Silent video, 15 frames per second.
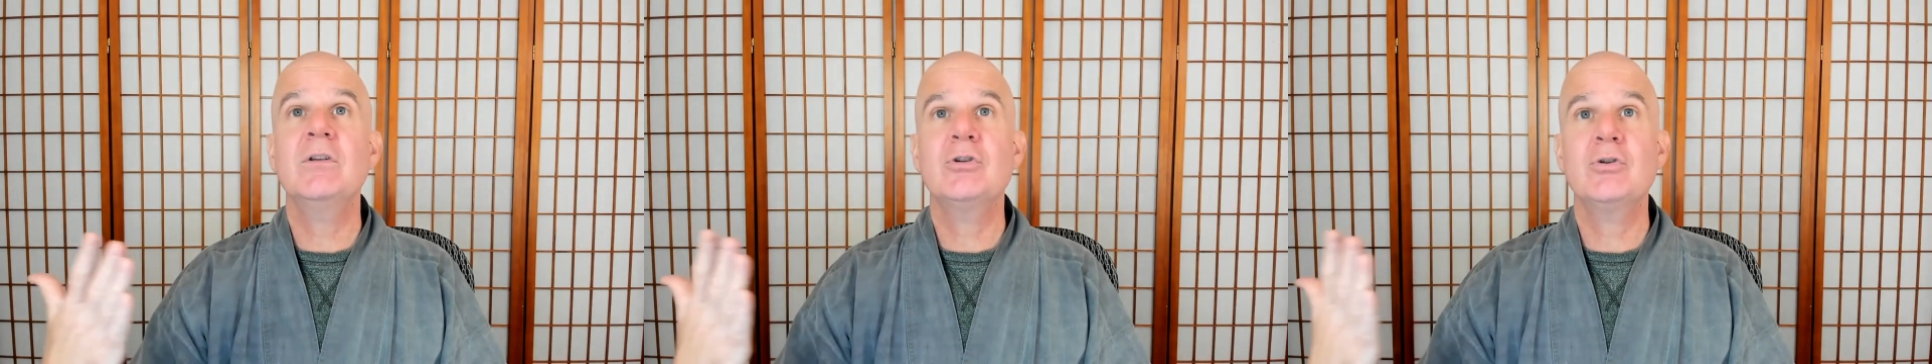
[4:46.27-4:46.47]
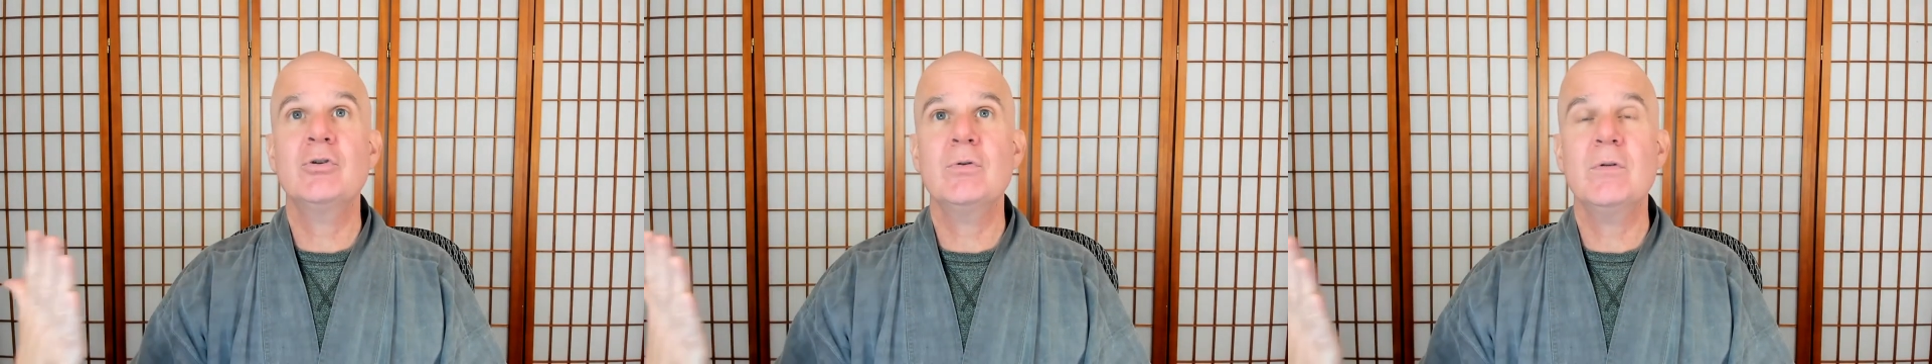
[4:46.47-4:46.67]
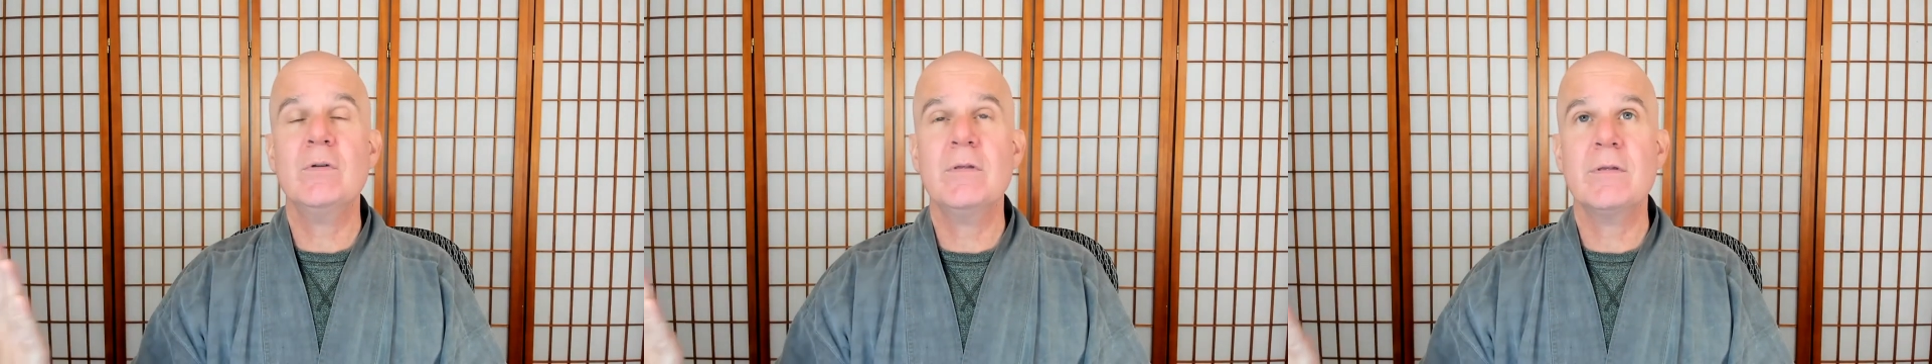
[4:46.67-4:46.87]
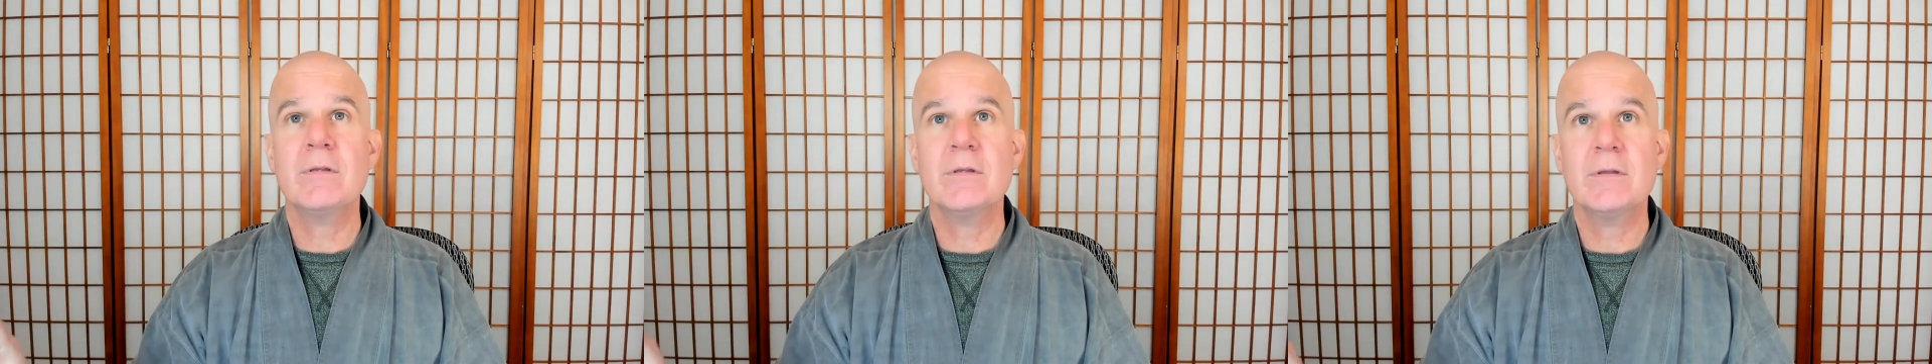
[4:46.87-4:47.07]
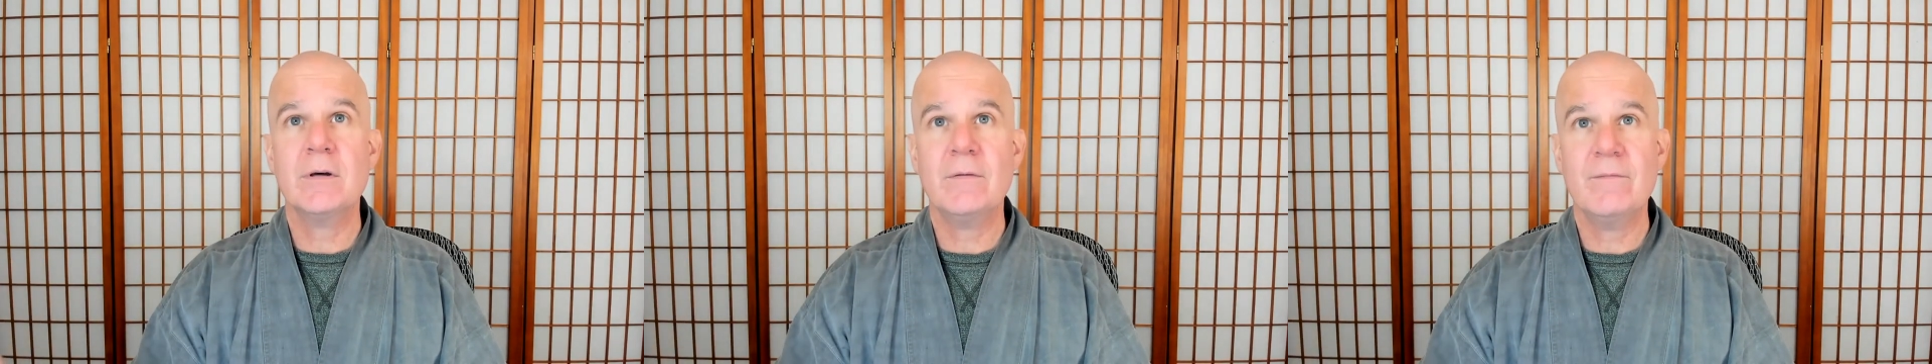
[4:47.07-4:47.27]

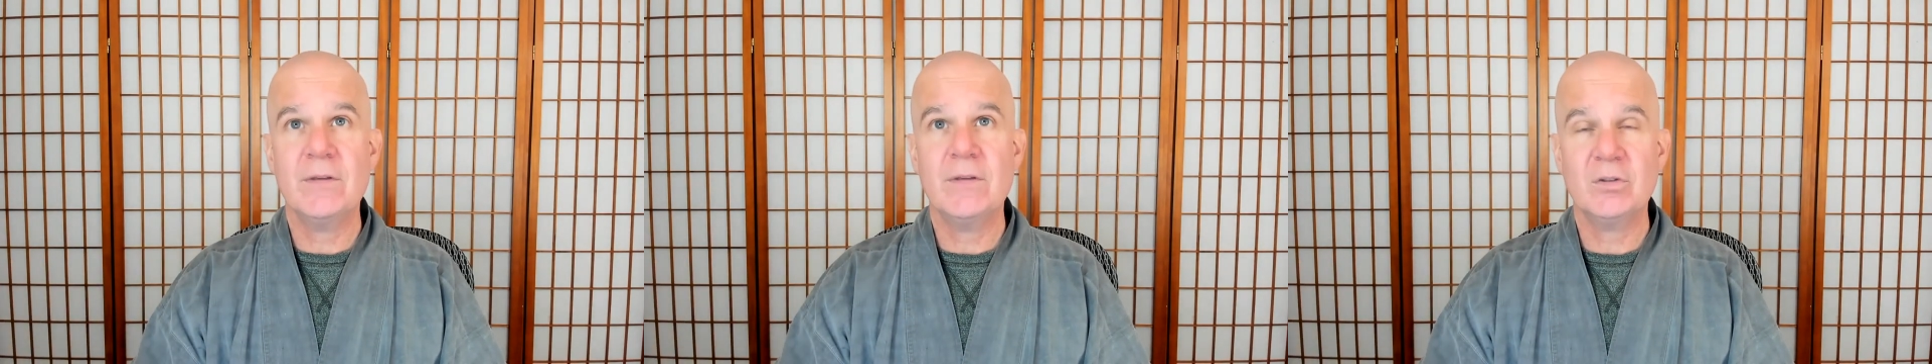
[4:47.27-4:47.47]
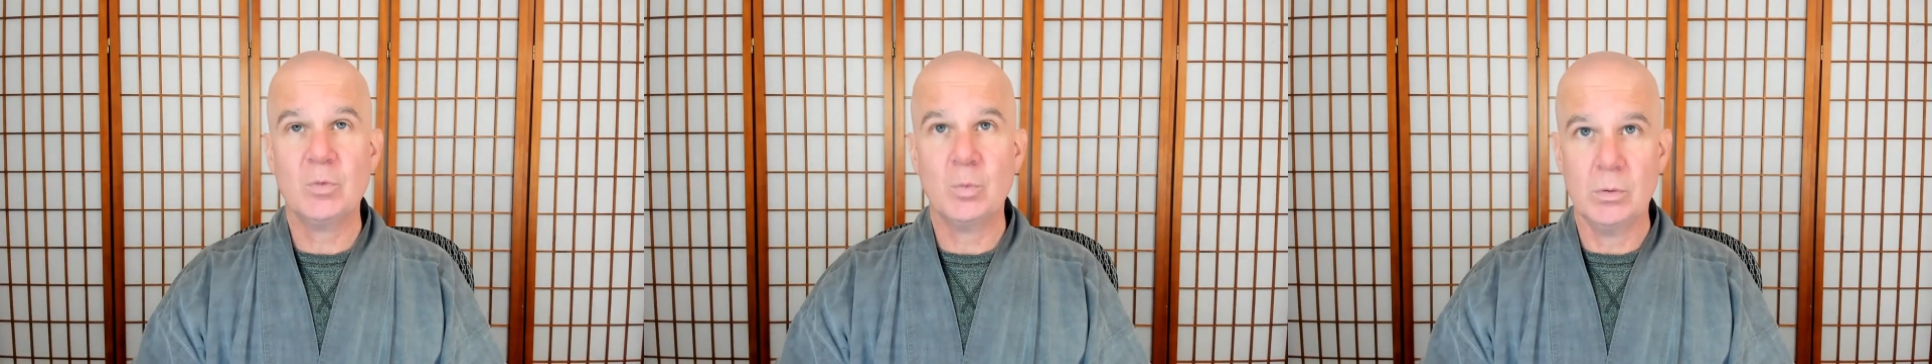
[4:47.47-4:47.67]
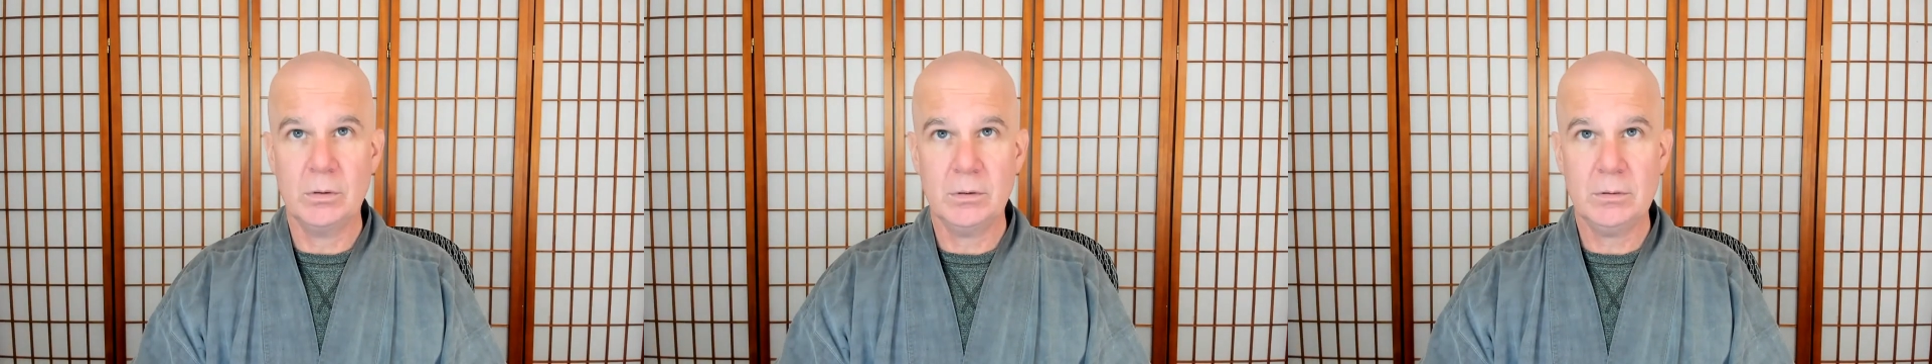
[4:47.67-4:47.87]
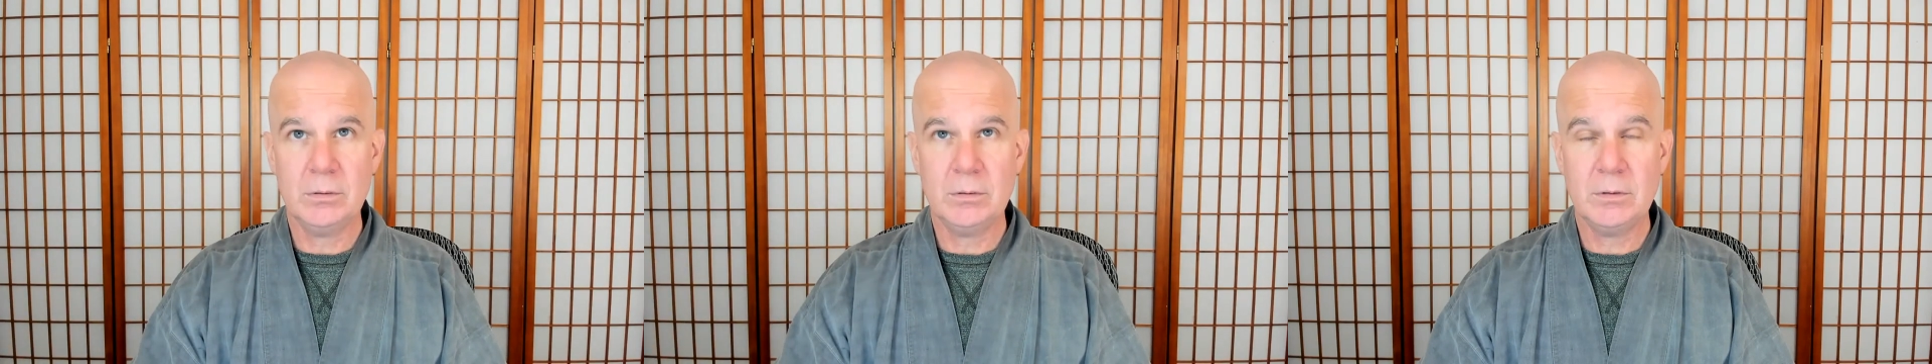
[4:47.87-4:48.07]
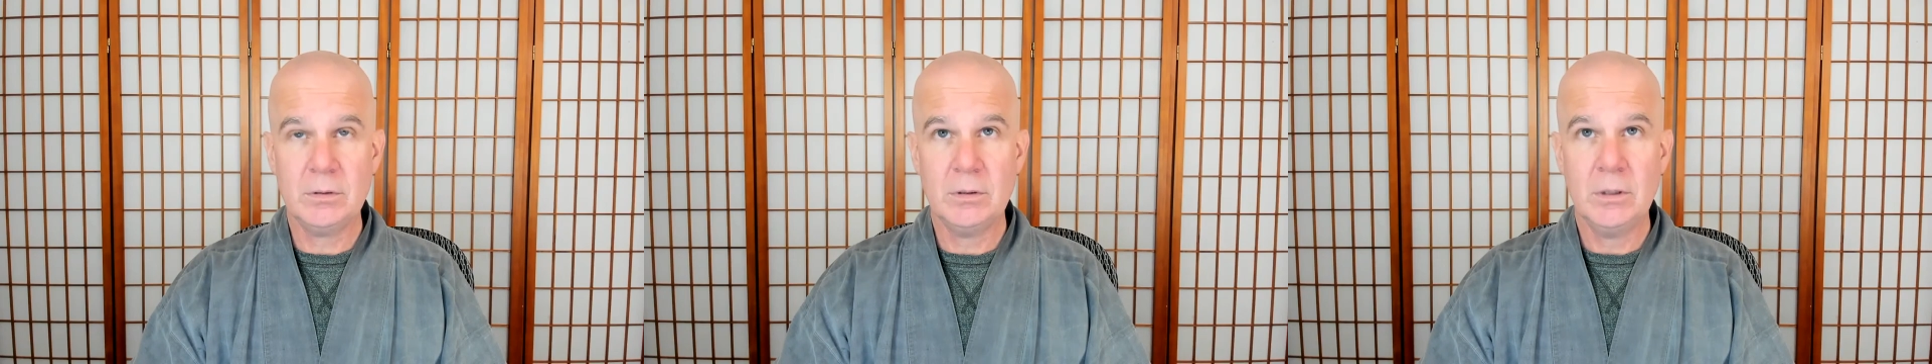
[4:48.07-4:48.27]
truth of this
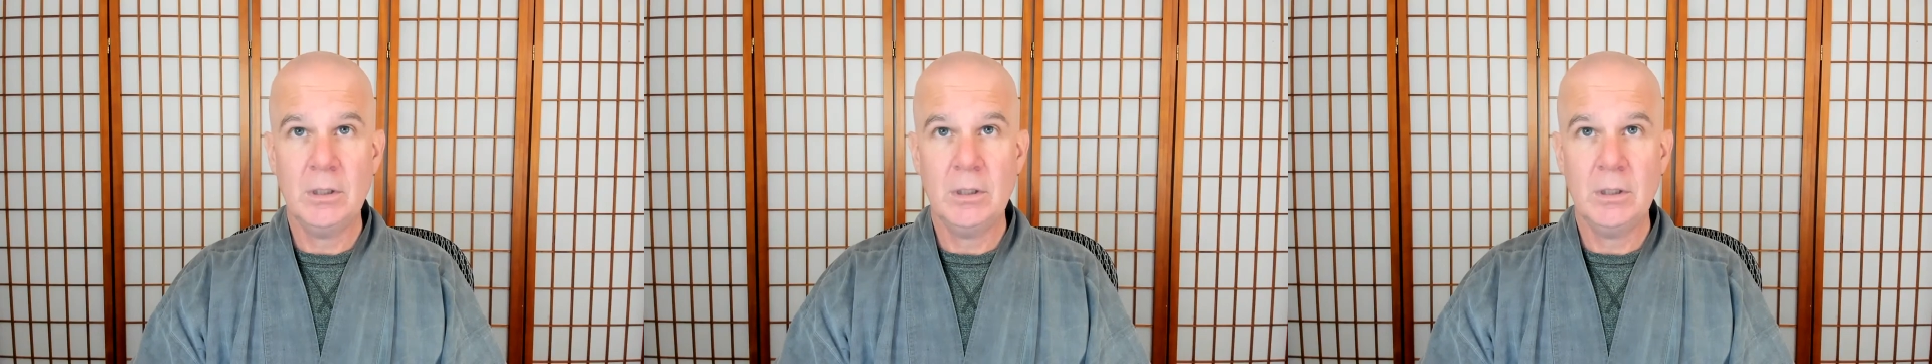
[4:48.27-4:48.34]
world,